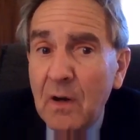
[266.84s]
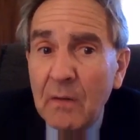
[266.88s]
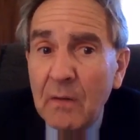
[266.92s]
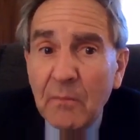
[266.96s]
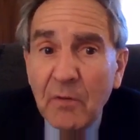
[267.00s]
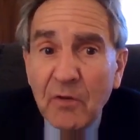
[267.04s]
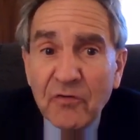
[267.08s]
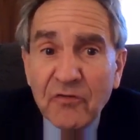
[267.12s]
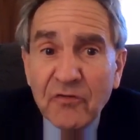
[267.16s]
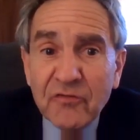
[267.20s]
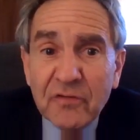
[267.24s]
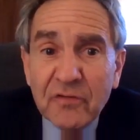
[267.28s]

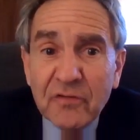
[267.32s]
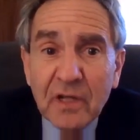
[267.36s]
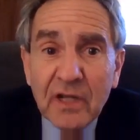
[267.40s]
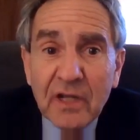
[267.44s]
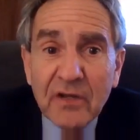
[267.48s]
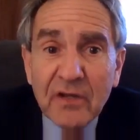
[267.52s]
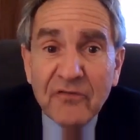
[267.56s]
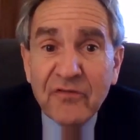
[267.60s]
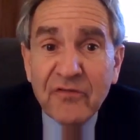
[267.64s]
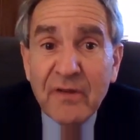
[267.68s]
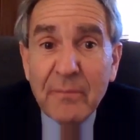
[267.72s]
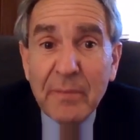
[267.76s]
almost
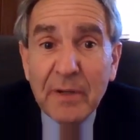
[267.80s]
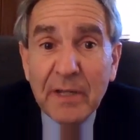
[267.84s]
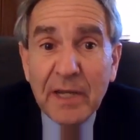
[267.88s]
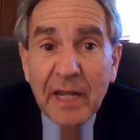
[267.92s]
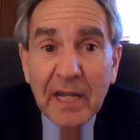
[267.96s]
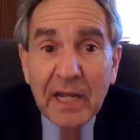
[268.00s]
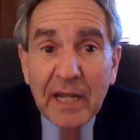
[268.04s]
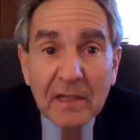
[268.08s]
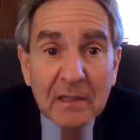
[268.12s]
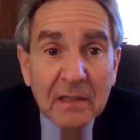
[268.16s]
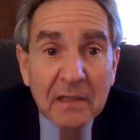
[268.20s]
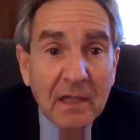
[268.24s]

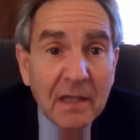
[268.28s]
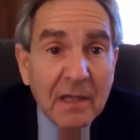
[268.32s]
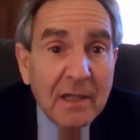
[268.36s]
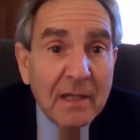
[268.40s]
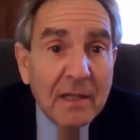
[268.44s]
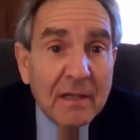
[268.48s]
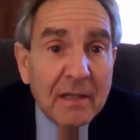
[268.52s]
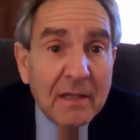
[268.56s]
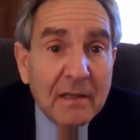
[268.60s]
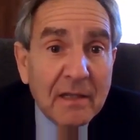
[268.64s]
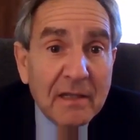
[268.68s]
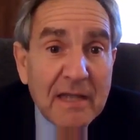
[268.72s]
exhibiting
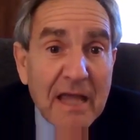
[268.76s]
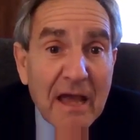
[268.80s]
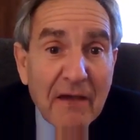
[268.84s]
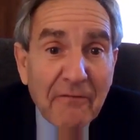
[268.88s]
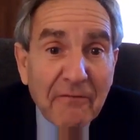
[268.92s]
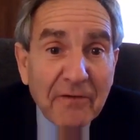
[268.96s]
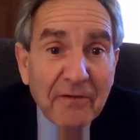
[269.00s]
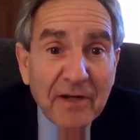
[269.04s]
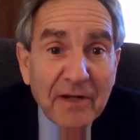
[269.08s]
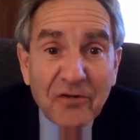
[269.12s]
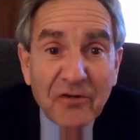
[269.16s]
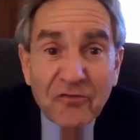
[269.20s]
the
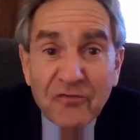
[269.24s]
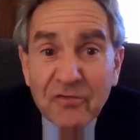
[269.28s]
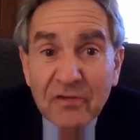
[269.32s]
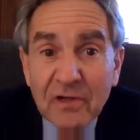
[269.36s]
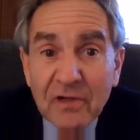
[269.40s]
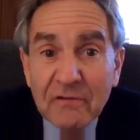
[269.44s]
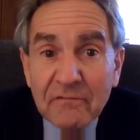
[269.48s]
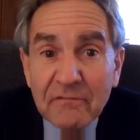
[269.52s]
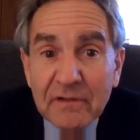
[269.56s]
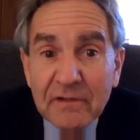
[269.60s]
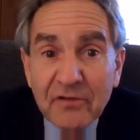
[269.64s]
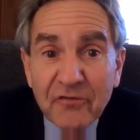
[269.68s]

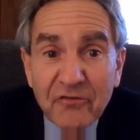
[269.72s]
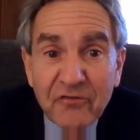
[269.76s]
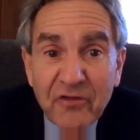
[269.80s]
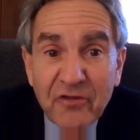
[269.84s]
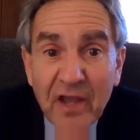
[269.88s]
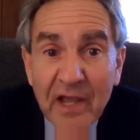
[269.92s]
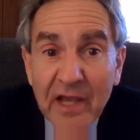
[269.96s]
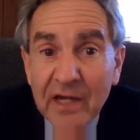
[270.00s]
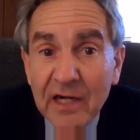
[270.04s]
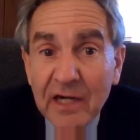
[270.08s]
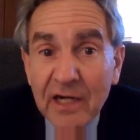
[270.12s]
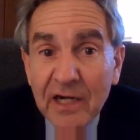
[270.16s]
definition of
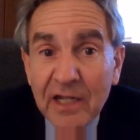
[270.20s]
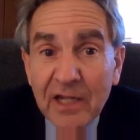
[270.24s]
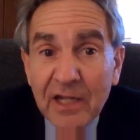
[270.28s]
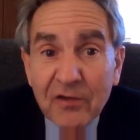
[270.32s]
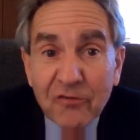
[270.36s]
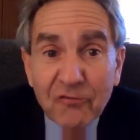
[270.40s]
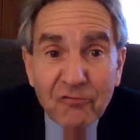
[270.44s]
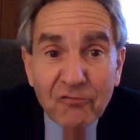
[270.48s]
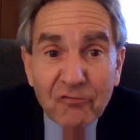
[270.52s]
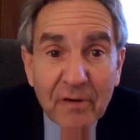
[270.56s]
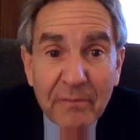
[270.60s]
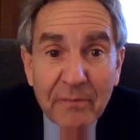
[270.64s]

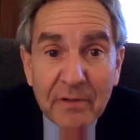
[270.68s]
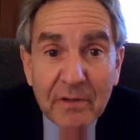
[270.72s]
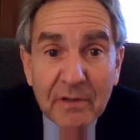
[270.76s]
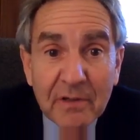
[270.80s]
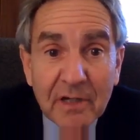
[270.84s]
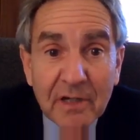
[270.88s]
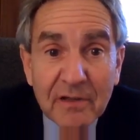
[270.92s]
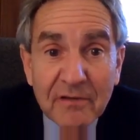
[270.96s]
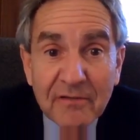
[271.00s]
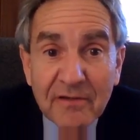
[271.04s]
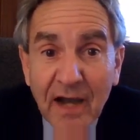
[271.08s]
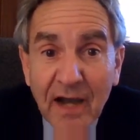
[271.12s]
insanity
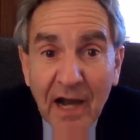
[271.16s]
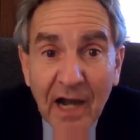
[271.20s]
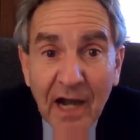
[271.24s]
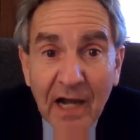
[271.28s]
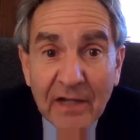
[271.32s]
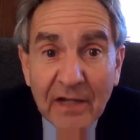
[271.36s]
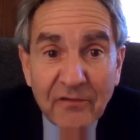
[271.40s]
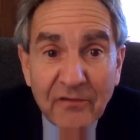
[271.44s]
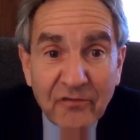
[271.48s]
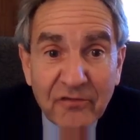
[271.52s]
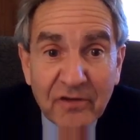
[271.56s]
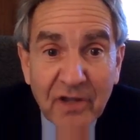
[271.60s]
attributed to
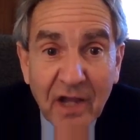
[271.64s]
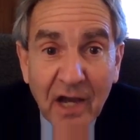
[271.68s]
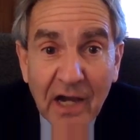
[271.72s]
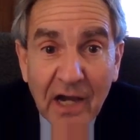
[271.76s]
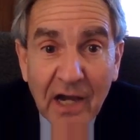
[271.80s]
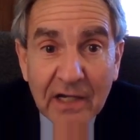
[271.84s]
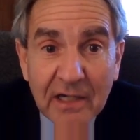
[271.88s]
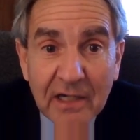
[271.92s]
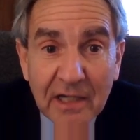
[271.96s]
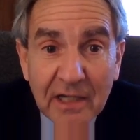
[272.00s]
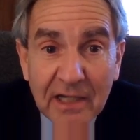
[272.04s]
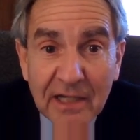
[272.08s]

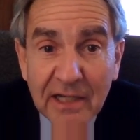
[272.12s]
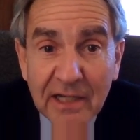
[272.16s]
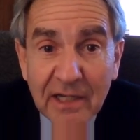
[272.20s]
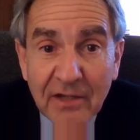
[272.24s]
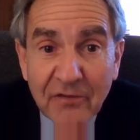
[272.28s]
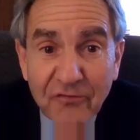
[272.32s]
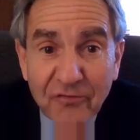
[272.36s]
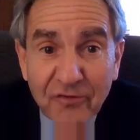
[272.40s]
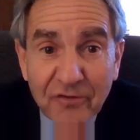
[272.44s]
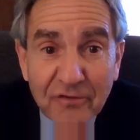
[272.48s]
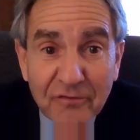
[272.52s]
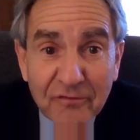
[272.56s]
Einstein, it
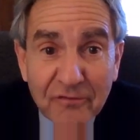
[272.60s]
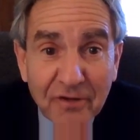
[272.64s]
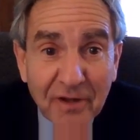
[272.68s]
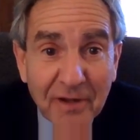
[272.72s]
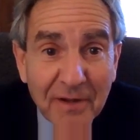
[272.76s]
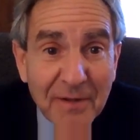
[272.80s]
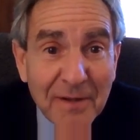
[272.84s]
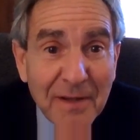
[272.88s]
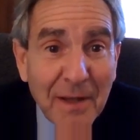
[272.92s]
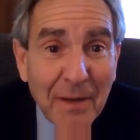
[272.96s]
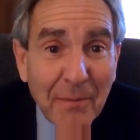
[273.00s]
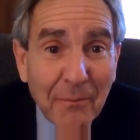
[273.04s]
isn't,
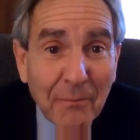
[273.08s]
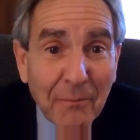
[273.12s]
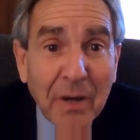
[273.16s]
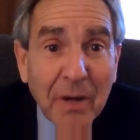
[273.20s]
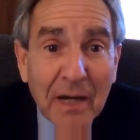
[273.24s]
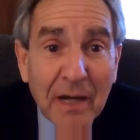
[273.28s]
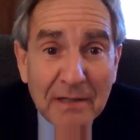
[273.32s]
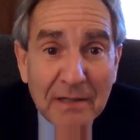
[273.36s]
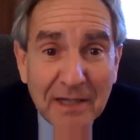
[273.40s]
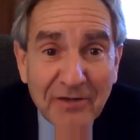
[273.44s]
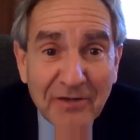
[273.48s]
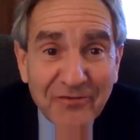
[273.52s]

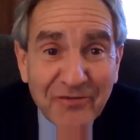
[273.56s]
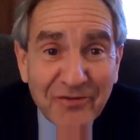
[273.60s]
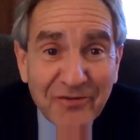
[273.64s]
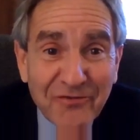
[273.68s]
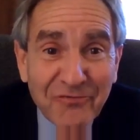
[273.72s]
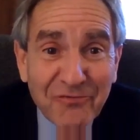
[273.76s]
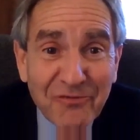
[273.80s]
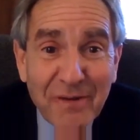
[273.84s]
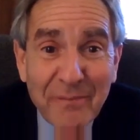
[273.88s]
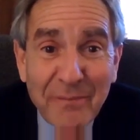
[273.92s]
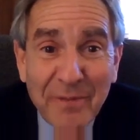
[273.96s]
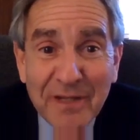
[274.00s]
but it's
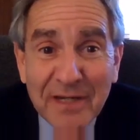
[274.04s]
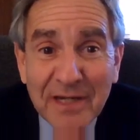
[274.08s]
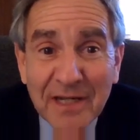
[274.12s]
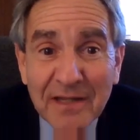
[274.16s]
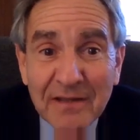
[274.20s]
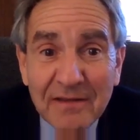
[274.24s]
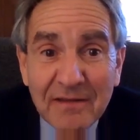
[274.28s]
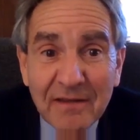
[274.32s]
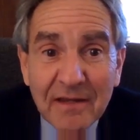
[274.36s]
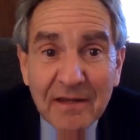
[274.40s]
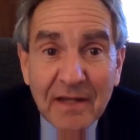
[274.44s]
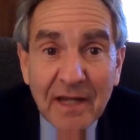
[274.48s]

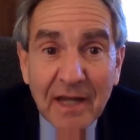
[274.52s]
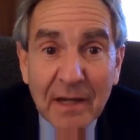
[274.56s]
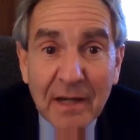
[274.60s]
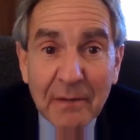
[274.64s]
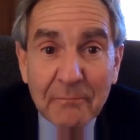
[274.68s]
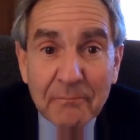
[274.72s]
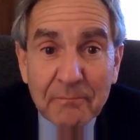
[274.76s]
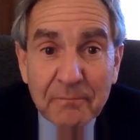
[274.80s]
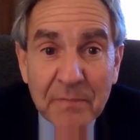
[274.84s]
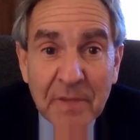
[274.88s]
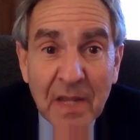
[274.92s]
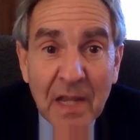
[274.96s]
attributed to
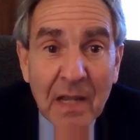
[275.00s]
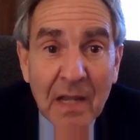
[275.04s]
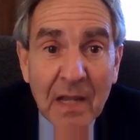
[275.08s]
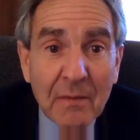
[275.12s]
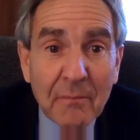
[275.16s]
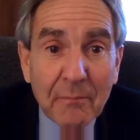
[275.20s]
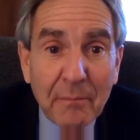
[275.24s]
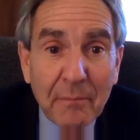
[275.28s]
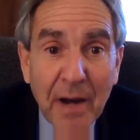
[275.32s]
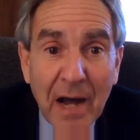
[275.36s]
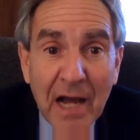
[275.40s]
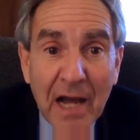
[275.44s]
him.
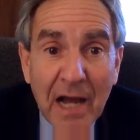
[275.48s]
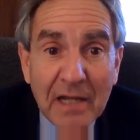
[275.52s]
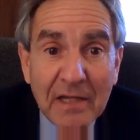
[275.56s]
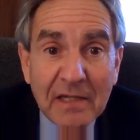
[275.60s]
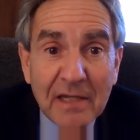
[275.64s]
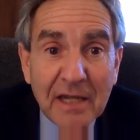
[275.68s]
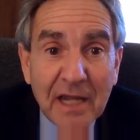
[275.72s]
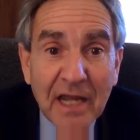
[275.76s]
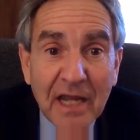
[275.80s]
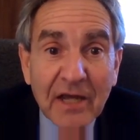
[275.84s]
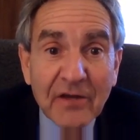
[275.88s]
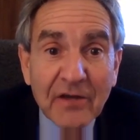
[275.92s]

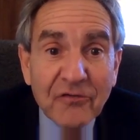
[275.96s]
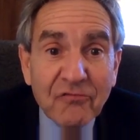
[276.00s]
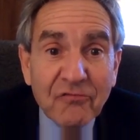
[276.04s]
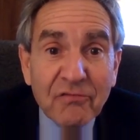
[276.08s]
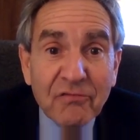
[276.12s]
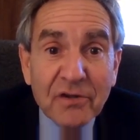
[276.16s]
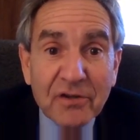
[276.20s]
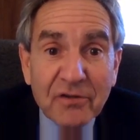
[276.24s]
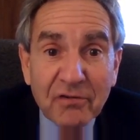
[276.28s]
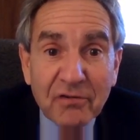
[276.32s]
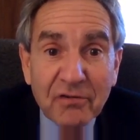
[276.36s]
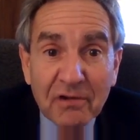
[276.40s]
Biden
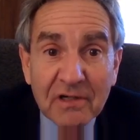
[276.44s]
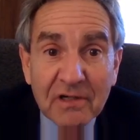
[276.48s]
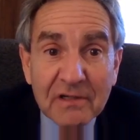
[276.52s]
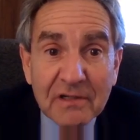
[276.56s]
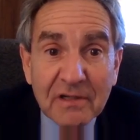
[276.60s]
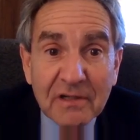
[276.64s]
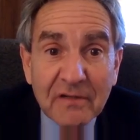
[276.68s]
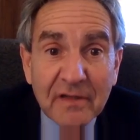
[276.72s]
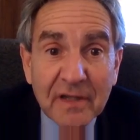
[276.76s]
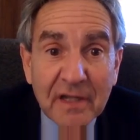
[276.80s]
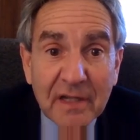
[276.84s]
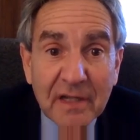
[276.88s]
has
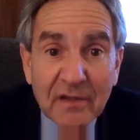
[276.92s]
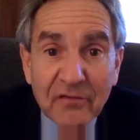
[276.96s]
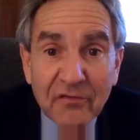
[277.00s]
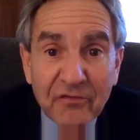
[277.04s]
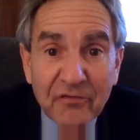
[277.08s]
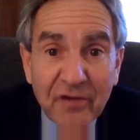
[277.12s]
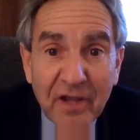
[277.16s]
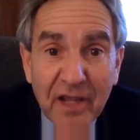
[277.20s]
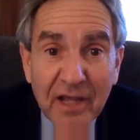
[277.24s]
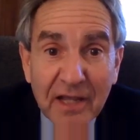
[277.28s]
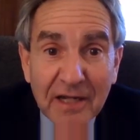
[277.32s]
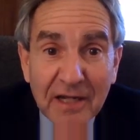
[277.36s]
returned to the
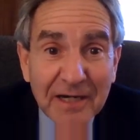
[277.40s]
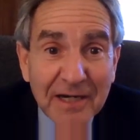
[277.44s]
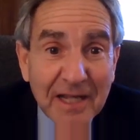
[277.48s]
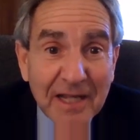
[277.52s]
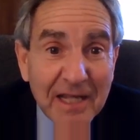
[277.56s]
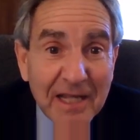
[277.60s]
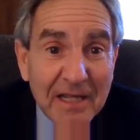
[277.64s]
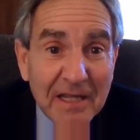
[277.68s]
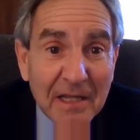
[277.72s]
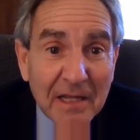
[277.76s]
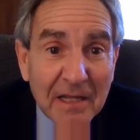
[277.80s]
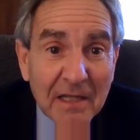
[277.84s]

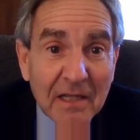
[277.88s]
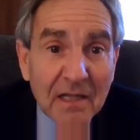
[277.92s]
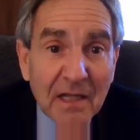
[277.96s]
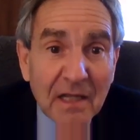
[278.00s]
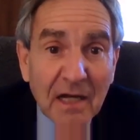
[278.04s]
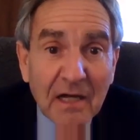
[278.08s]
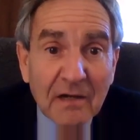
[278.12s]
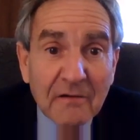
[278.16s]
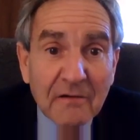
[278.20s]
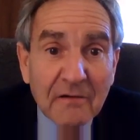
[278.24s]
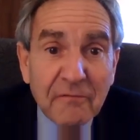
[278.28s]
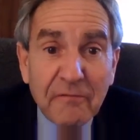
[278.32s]
insanity
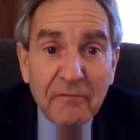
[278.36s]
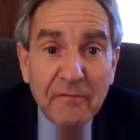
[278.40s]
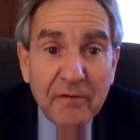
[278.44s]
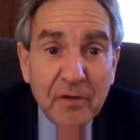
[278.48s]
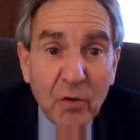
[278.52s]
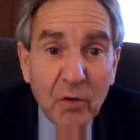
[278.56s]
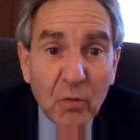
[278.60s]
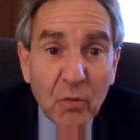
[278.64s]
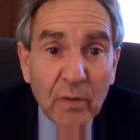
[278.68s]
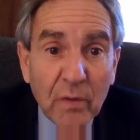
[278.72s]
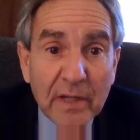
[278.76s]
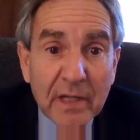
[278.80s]
of
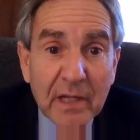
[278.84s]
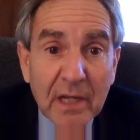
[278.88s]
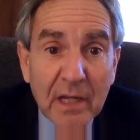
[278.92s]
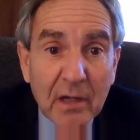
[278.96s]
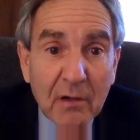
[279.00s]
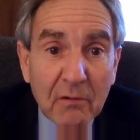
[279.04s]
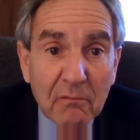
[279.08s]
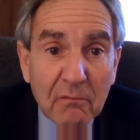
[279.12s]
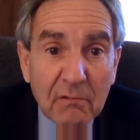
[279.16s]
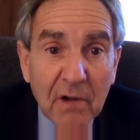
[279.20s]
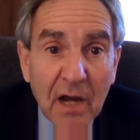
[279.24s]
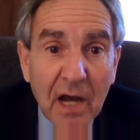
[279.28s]

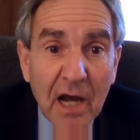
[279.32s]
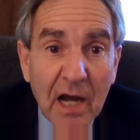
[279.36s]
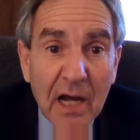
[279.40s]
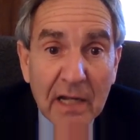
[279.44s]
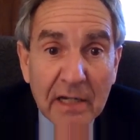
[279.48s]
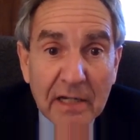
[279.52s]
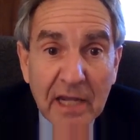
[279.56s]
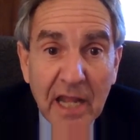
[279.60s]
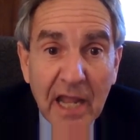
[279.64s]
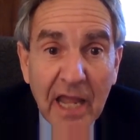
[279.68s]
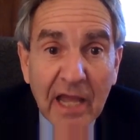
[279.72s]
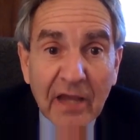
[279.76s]
viewing
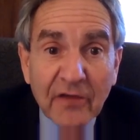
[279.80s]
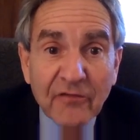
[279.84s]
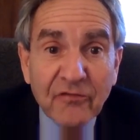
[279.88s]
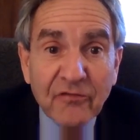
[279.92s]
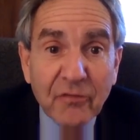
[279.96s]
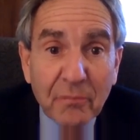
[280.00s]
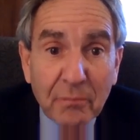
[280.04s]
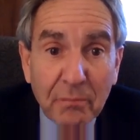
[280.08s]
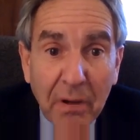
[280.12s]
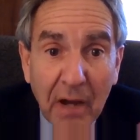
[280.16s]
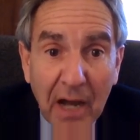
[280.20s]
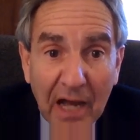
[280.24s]
Iran
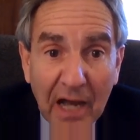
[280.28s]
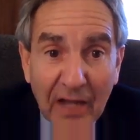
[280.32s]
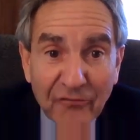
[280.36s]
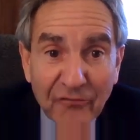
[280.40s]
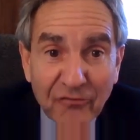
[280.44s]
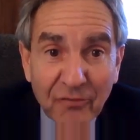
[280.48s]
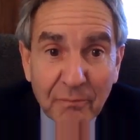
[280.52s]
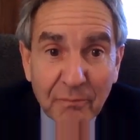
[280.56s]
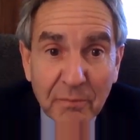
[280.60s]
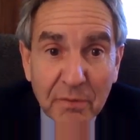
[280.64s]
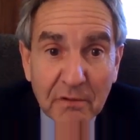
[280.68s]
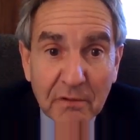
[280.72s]
as a
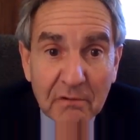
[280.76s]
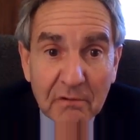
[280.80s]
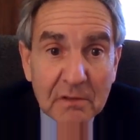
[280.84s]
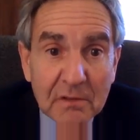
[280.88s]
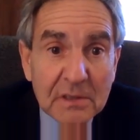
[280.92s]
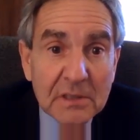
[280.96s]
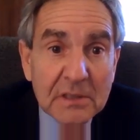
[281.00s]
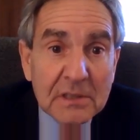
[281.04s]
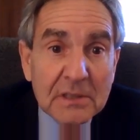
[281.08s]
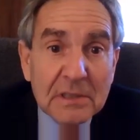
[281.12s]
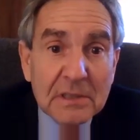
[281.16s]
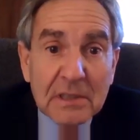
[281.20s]

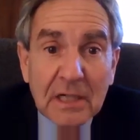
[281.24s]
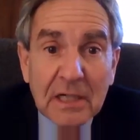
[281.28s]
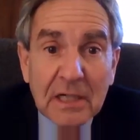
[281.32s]
possible